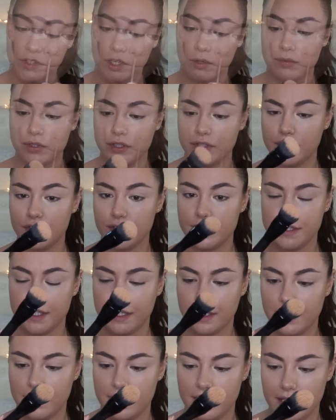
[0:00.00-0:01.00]
I'm just
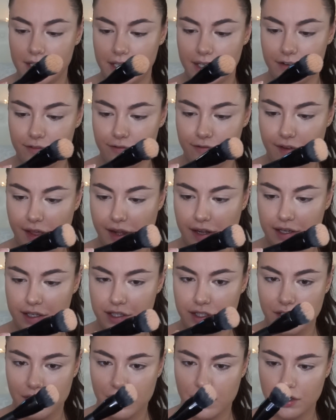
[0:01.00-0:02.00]
using the
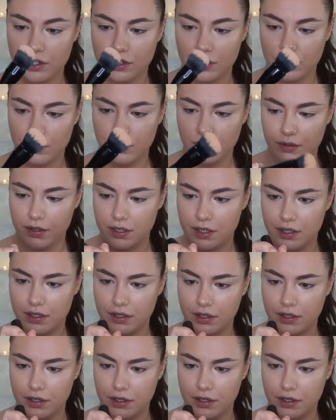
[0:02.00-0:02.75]
Vela.Yue,